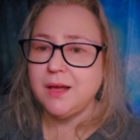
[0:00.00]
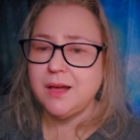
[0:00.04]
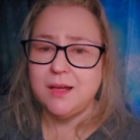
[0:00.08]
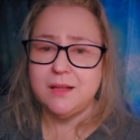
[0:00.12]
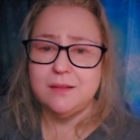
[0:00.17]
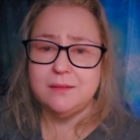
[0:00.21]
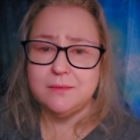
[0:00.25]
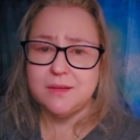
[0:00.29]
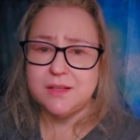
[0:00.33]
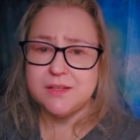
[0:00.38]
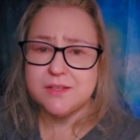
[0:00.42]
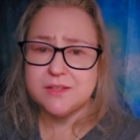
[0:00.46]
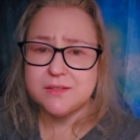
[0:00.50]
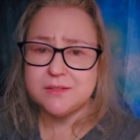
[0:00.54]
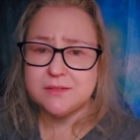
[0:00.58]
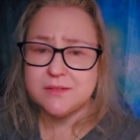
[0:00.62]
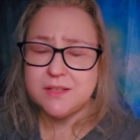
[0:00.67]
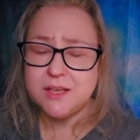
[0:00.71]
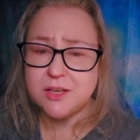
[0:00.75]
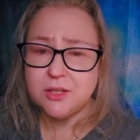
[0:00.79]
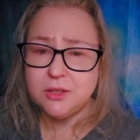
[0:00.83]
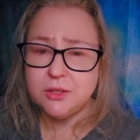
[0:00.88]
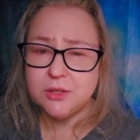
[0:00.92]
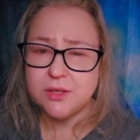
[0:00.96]
Let's
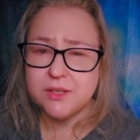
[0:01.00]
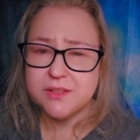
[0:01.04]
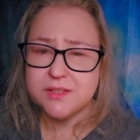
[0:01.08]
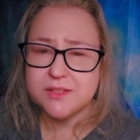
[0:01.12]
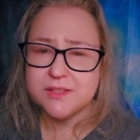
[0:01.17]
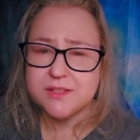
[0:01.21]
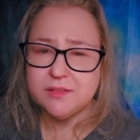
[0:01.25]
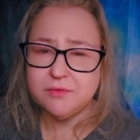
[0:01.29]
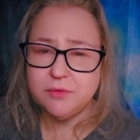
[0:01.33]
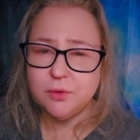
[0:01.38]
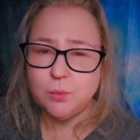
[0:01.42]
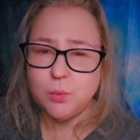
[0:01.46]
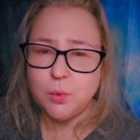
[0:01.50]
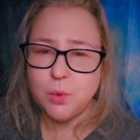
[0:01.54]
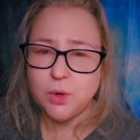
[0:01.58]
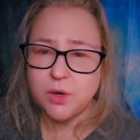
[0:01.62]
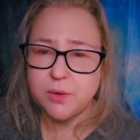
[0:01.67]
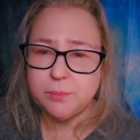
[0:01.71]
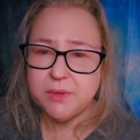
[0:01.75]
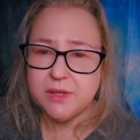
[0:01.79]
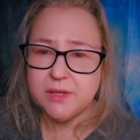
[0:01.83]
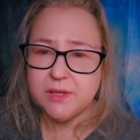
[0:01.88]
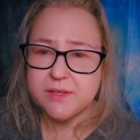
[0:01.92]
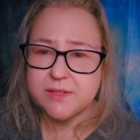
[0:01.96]
take a look at the Civil War,
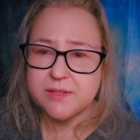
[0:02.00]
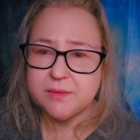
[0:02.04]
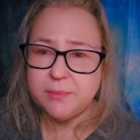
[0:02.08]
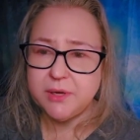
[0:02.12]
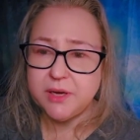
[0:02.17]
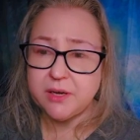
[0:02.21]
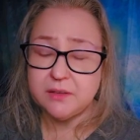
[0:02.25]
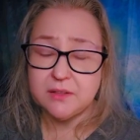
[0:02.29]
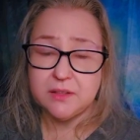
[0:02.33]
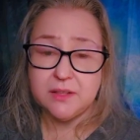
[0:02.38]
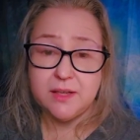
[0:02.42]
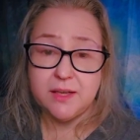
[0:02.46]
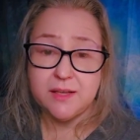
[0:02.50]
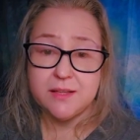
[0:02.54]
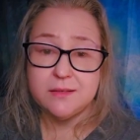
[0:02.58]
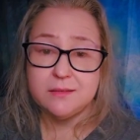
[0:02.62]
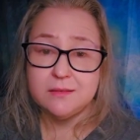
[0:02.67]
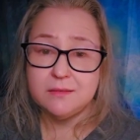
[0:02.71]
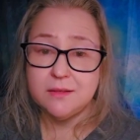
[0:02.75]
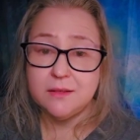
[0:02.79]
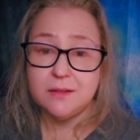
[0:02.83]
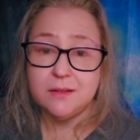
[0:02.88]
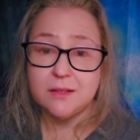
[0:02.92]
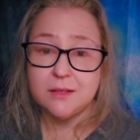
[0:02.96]
because apparently he had
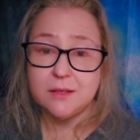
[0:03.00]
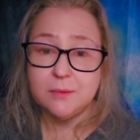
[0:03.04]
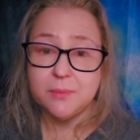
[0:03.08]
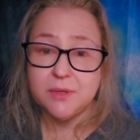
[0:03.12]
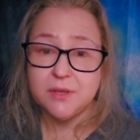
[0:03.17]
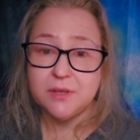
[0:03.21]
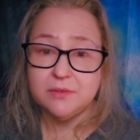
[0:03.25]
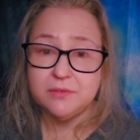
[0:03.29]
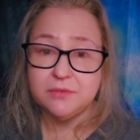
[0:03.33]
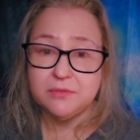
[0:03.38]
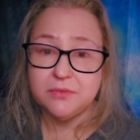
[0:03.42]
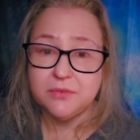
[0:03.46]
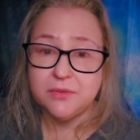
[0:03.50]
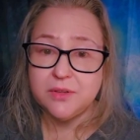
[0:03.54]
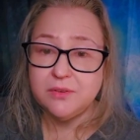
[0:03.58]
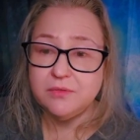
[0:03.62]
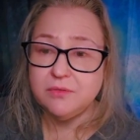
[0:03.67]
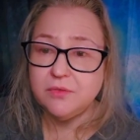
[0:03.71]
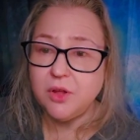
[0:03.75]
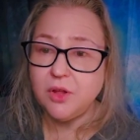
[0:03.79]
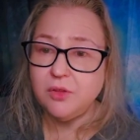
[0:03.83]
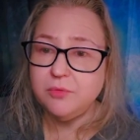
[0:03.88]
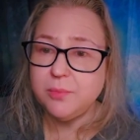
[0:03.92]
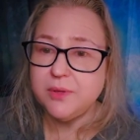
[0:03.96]
a little bit of
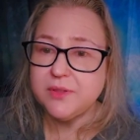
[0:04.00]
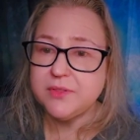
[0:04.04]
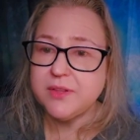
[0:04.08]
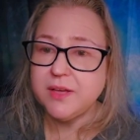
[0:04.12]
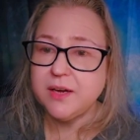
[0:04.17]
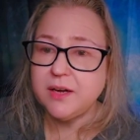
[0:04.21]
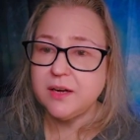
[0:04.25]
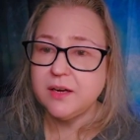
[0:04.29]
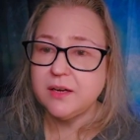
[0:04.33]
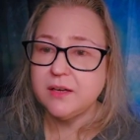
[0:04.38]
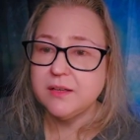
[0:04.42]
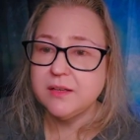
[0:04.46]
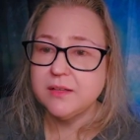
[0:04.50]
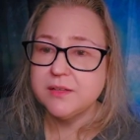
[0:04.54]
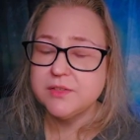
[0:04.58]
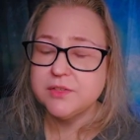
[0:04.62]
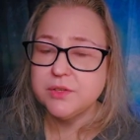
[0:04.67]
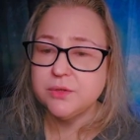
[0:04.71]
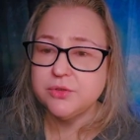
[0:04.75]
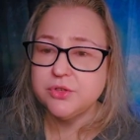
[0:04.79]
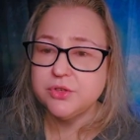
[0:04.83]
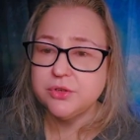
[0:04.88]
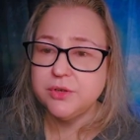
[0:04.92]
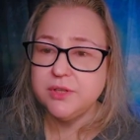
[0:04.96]
involvement there.
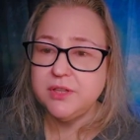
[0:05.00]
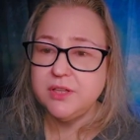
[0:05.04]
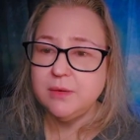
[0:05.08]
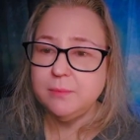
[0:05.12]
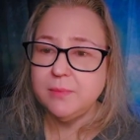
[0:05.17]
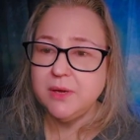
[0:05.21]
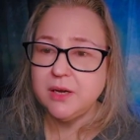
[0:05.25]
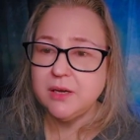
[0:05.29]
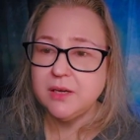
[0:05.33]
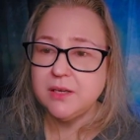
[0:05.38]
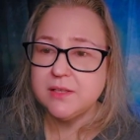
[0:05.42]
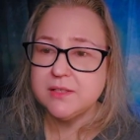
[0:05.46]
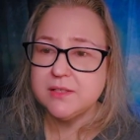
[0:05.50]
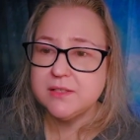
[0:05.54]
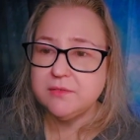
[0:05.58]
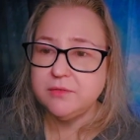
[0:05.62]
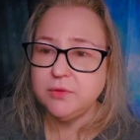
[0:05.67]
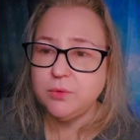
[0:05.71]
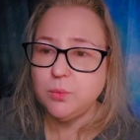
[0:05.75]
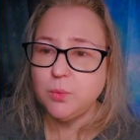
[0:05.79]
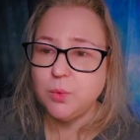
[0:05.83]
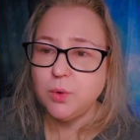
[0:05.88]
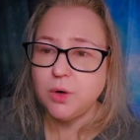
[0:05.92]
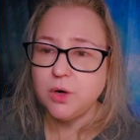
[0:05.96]
So during the American Civil
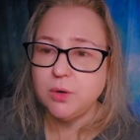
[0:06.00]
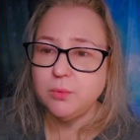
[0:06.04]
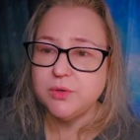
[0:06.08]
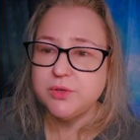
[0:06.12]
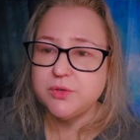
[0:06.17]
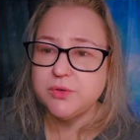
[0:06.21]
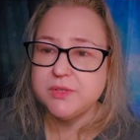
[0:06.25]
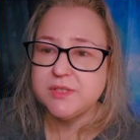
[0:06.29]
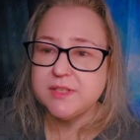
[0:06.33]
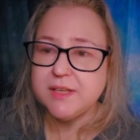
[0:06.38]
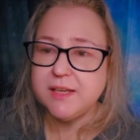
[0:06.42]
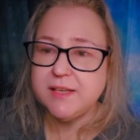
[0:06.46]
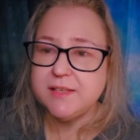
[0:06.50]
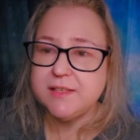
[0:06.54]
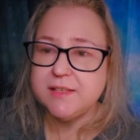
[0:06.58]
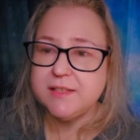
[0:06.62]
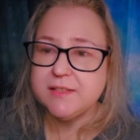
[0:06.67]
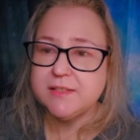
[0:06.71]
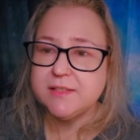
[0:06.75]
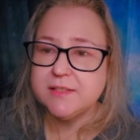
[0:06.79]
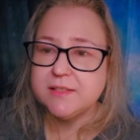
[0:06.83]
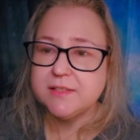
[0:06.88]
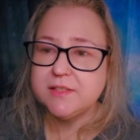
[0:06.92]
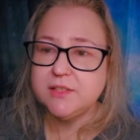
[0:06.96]
War, which was
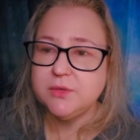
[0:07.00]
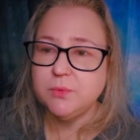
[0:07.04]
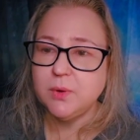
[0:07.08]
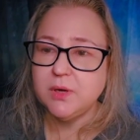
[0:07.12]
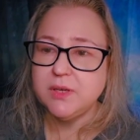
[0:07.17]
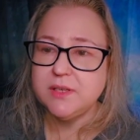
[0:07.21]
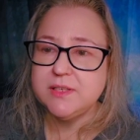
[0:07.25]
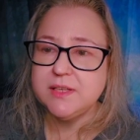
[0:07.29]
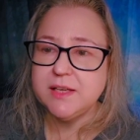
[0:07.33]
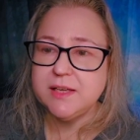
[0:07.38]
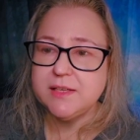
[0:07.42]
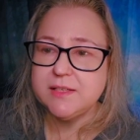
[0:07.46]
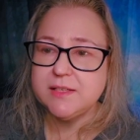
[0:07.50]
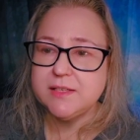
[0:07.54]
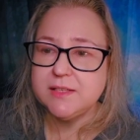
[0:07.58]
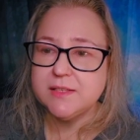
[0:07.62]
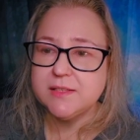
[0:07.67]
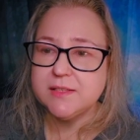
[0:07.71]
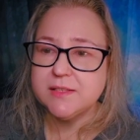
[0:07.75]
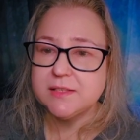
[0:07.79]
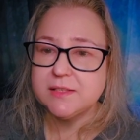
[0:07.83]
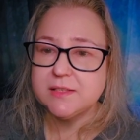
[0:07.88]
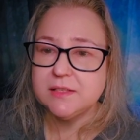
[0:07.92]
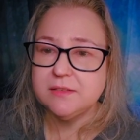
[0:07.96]
1861 to
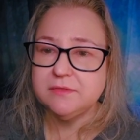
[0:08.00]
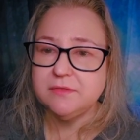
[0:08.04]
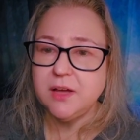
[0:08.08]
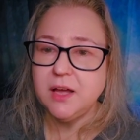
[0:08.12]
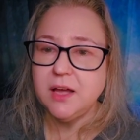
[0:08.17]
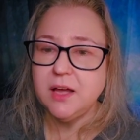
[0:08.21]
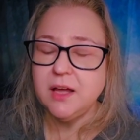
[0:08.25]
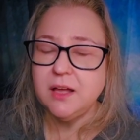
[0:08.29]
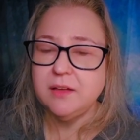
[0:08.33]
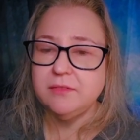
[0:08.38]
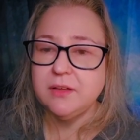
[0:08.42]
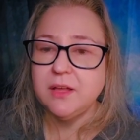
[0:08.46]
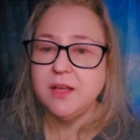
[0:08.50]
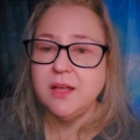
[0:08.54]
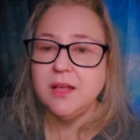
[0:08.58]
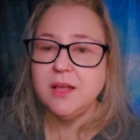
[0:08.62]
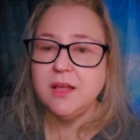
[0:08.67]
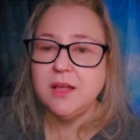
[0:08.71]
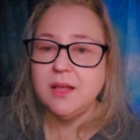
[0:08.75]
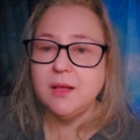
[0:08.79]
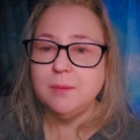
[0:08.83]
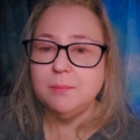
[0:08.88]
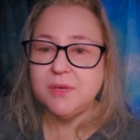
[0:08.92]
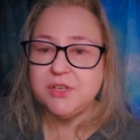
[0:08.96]
1865,
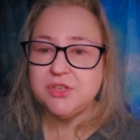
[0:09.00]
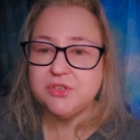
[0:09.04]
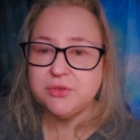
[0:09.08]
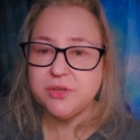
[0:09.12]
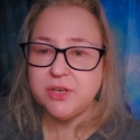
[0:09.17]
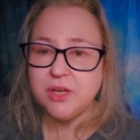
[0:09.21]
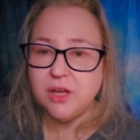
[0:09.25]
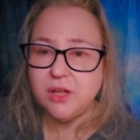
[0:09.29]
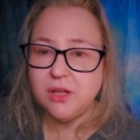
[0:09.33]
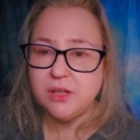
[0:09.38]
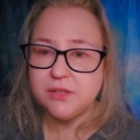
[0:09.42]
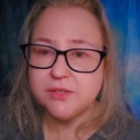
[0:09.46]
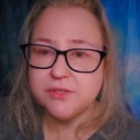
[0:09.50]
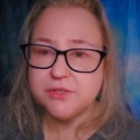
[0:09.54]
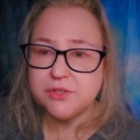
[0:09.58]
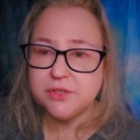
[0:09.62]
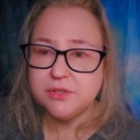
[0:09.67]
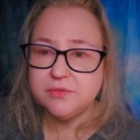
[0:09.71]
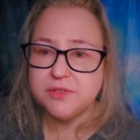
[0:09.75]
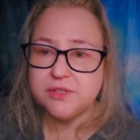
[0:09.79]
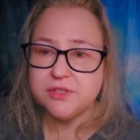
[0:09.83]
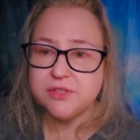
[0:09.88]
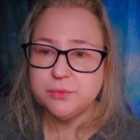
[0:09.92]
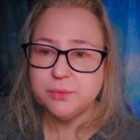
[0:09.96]
Montreal
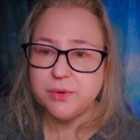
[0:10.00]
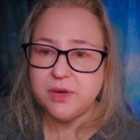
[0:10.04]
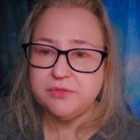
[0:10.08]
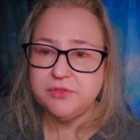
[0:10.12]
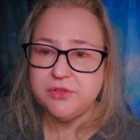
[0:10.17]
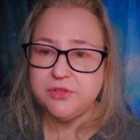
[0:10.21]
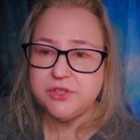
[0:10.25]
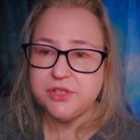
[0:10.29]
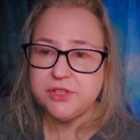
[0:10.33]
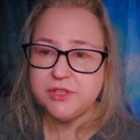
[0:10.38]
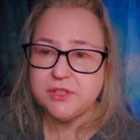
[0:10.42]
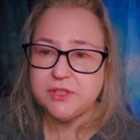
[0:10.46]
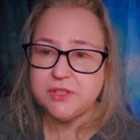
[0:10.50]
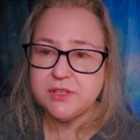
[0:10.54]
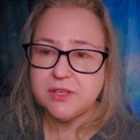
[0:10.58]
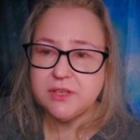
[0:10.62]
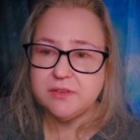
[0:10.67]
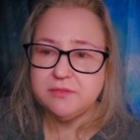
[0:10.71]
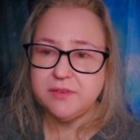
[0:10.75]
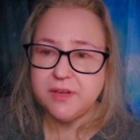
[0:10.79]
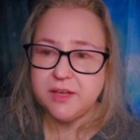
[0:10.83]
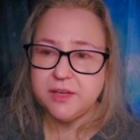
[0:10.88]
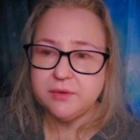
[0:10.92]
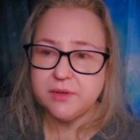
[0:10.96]
served as a refugee to the
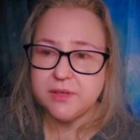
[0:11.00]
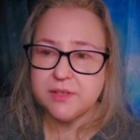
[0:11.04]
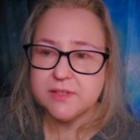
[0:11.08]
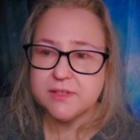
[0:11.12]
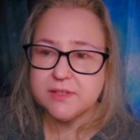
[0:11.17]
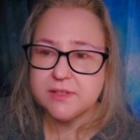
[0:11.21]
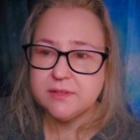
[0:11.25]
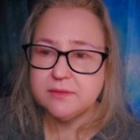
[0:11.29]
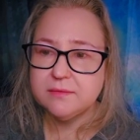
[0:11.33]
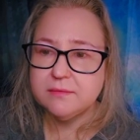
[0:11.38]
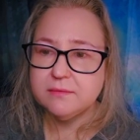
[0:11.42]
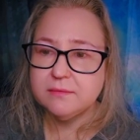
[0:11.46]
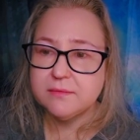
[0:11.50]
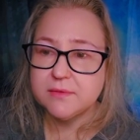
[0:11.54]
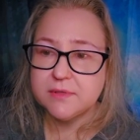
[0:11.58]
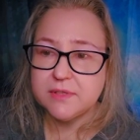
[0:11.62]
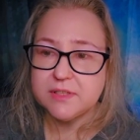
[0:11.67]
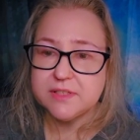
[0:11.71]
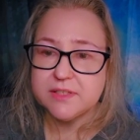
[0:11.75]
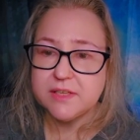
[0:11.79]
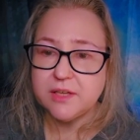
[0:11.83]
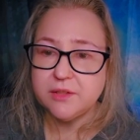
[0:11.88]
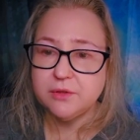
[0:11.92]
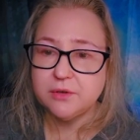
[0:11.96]
Confederates, the
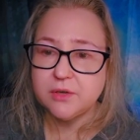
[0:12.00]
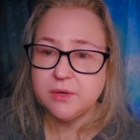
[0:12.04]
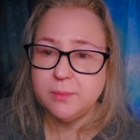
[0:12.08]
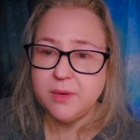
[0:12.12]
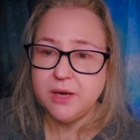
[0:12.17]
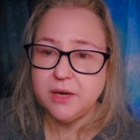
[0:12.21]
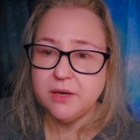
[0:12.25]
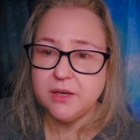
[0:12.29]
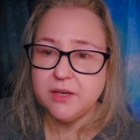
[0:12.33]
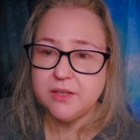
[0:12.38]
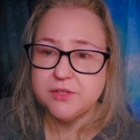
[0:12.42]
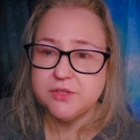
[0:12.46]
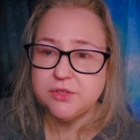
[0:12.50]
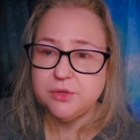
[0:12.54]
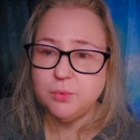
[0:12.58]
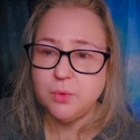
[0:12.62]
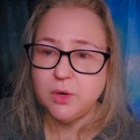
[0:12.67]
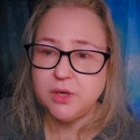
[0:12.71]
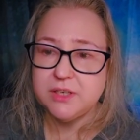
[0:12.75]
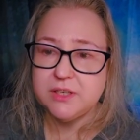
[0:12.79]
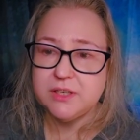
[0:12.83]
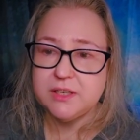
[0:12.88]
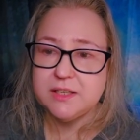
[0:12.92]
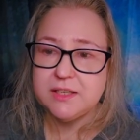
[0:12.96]
Southern Americans who
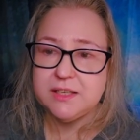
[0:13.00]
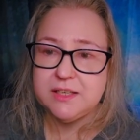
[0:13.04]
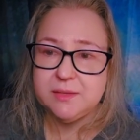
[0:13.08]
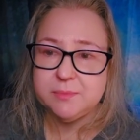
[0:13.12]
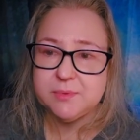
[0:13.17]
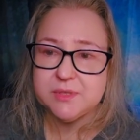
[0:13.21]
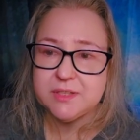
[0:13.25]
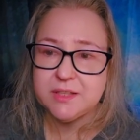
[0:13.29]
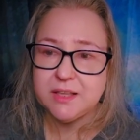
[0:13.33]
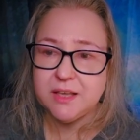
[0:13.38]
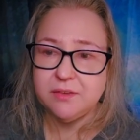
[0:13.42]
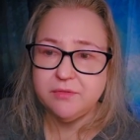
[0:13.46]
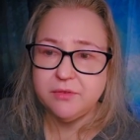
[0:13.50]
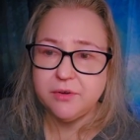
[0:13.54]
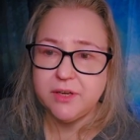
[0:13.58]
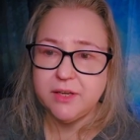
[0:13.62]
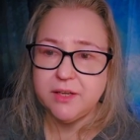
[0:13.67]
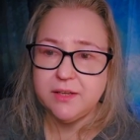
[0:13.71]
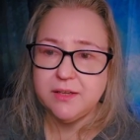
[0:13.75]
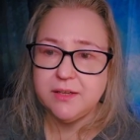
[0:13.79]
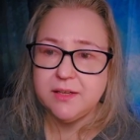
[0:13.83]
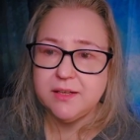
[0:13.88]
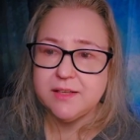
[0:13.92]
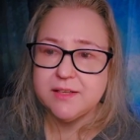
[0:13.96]
wanted to keep slavery
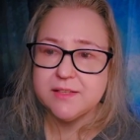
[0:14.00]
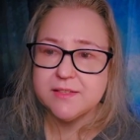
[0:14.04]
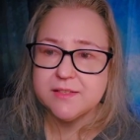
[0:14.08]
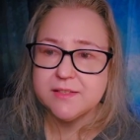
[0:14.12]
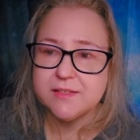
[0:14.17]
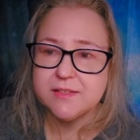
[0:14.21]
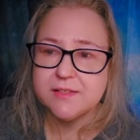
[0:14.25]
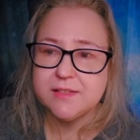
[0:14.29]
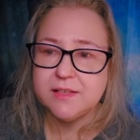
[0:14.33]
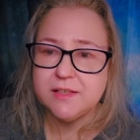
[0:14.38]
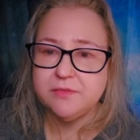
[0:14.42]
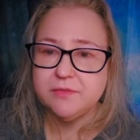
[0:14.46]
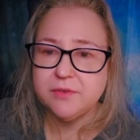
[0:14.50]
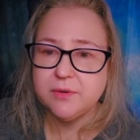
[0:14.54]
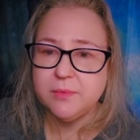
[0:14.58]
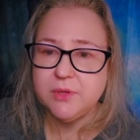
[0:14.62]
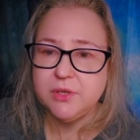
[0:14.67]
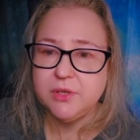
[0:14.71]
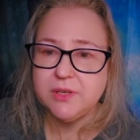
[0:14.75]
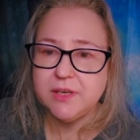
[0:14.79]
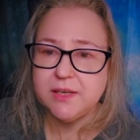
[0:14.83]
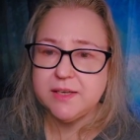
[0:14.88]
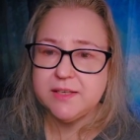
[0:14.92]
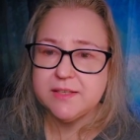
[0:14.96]
and secede from the
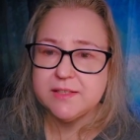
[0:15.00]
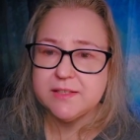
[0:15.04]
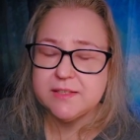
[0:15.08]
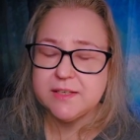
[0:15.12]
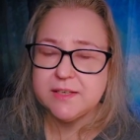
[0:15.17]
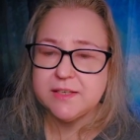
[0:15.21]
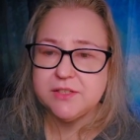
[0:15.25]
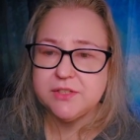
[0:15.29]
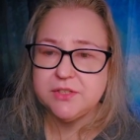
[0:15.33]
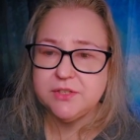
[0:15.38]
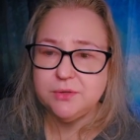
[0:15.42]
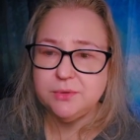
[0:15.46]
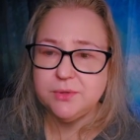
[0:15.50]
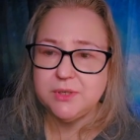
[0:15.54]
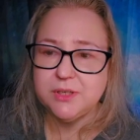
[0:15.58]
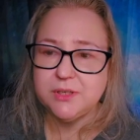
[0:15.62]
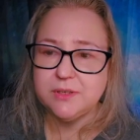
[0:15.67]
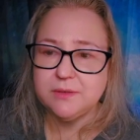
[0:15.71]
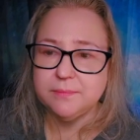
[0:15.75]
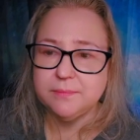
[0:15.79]
United States Union.